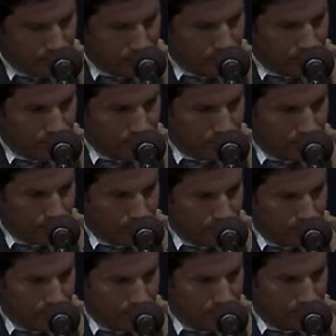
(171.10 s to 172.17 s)

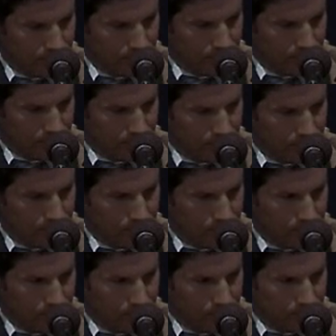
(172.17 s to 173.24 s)

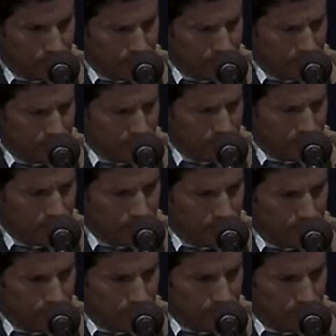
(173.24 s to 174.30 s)

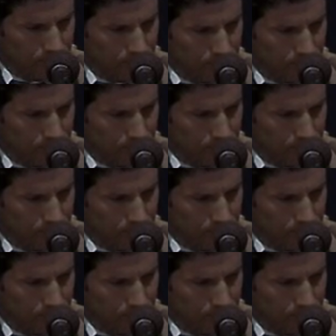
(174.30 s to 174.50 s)
This person isn't speaking.